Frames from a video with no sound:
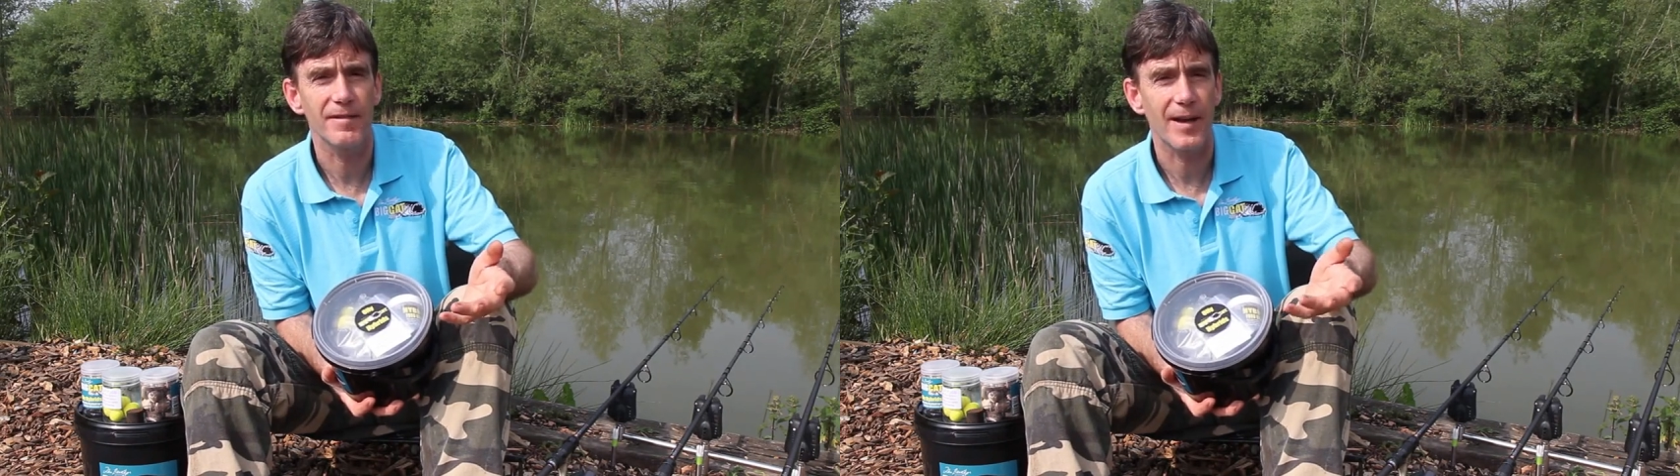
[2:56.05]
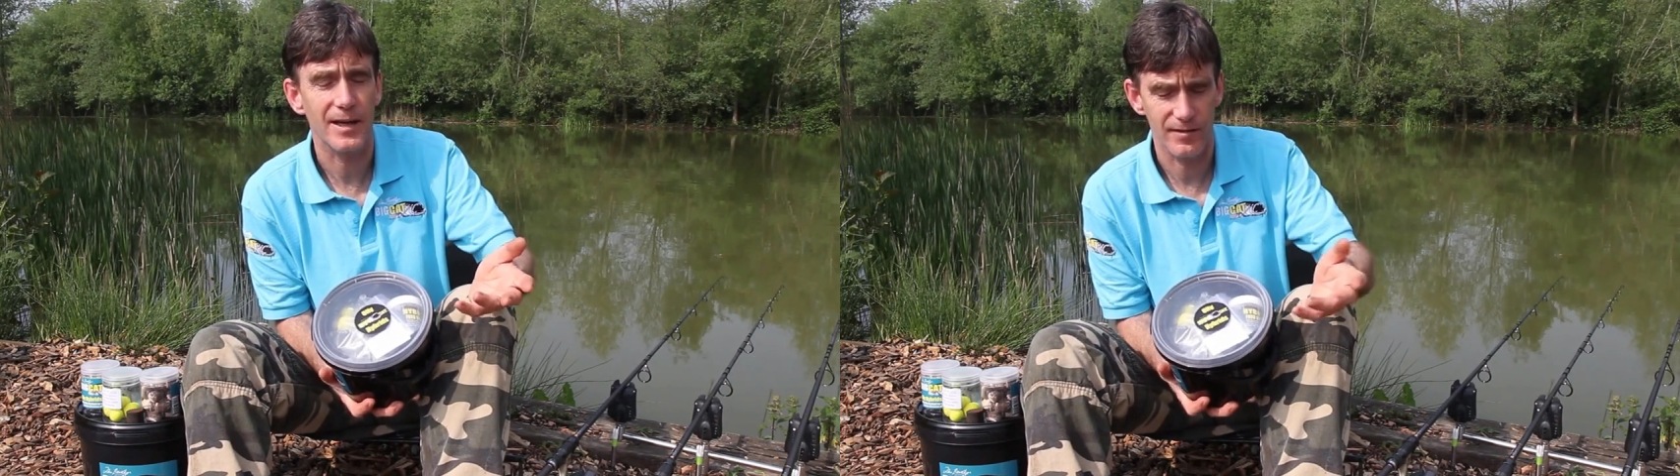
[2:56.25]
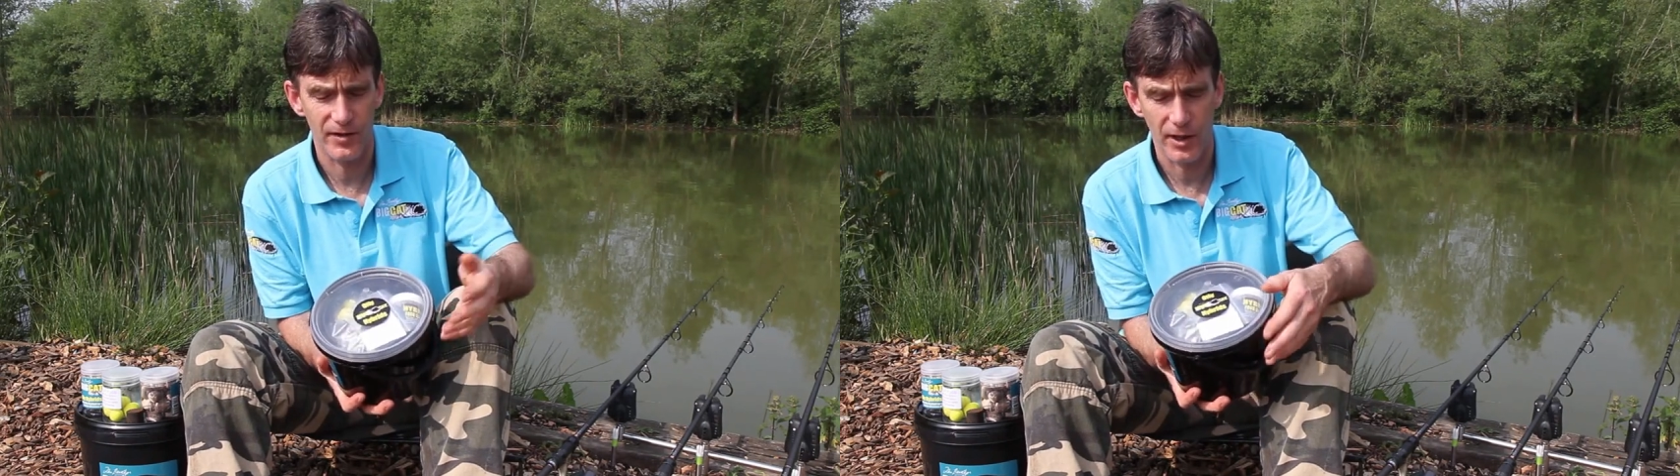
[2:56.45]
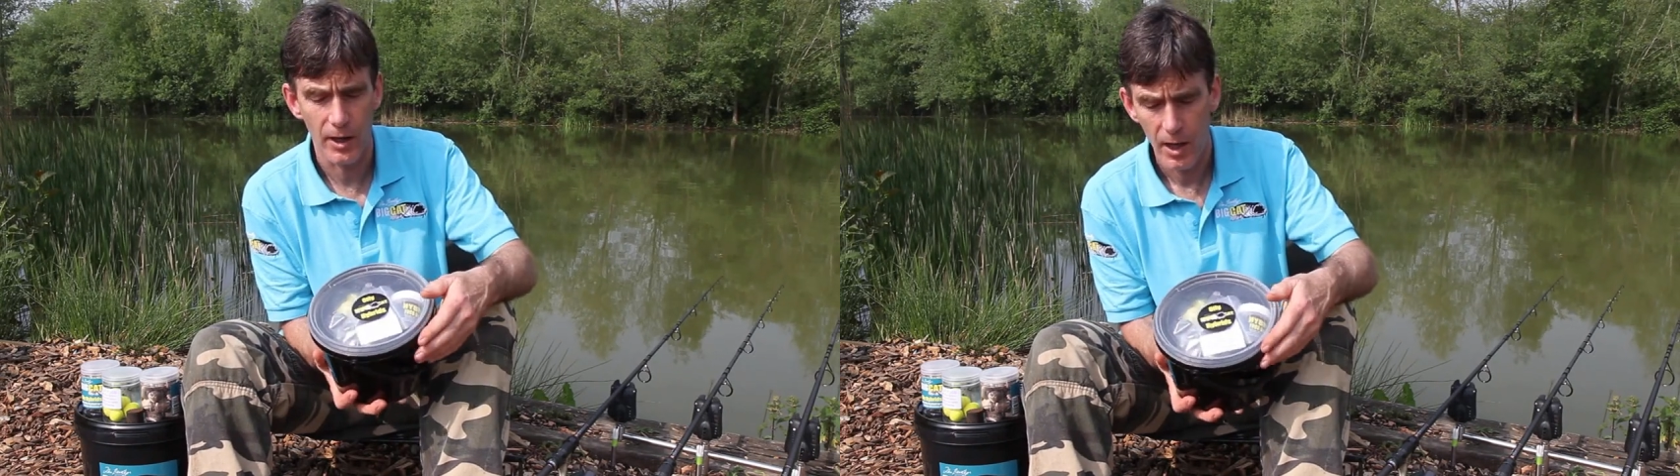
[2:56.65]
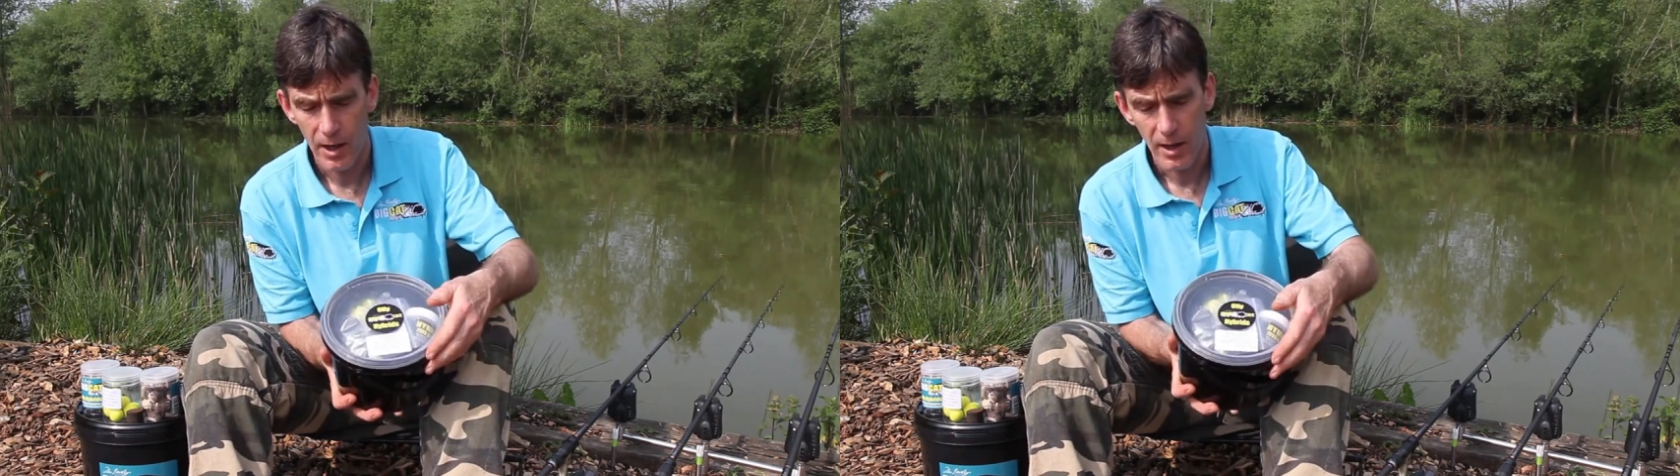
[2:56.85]
In fact, for
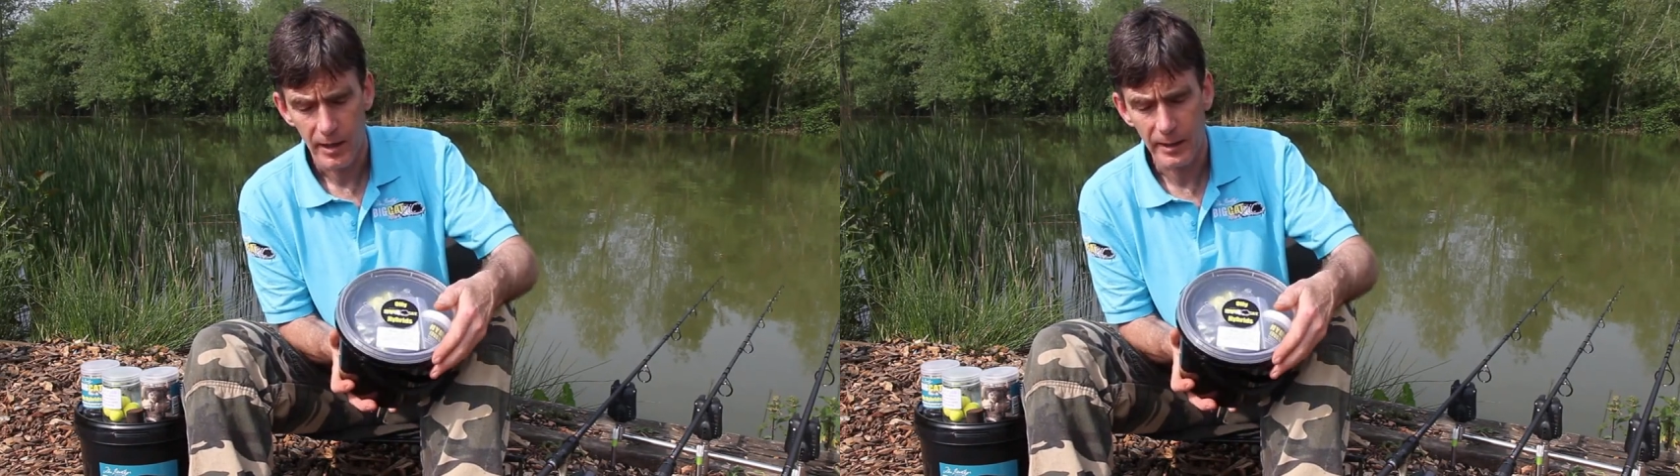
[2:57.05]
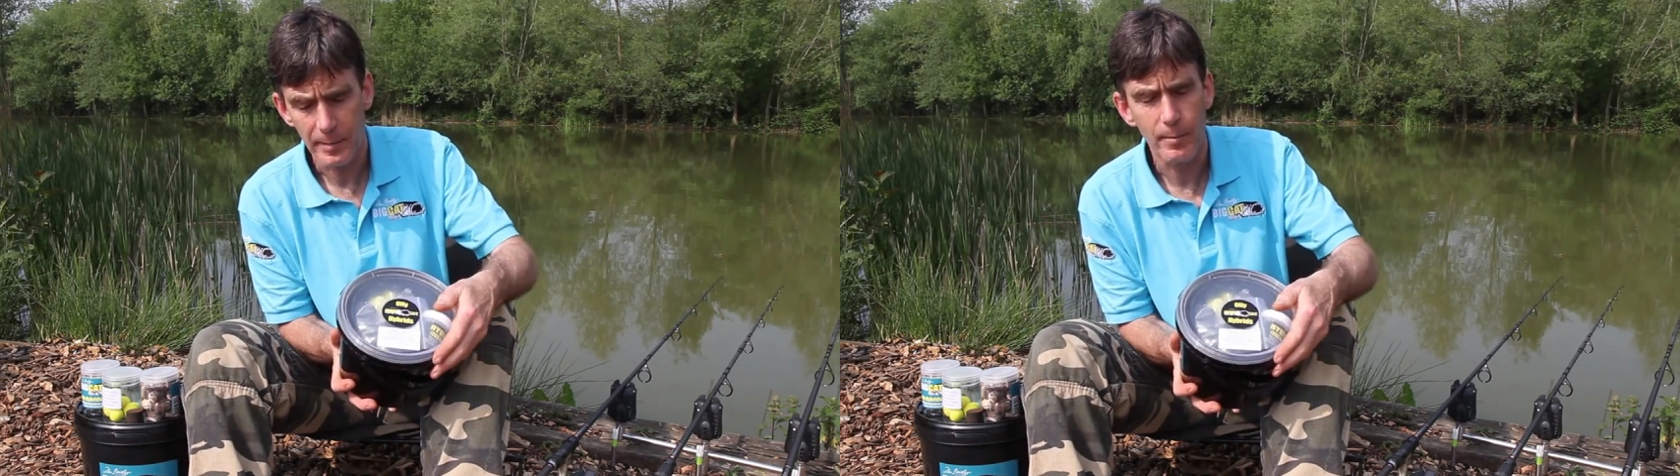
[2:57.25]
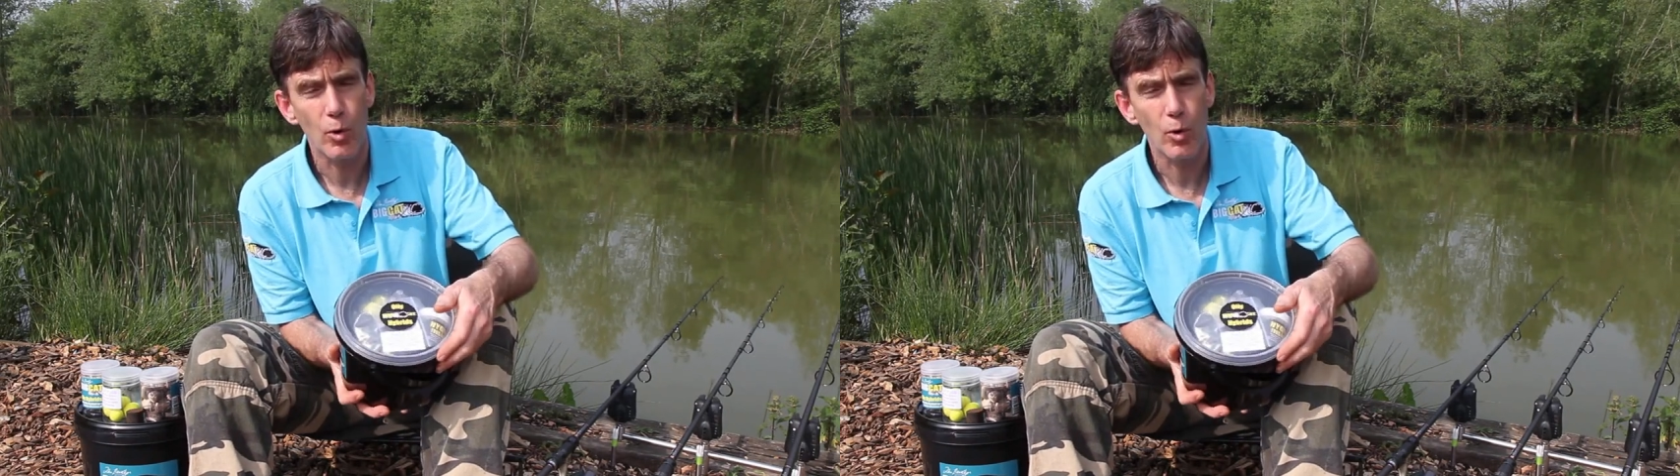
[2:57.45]
the little bit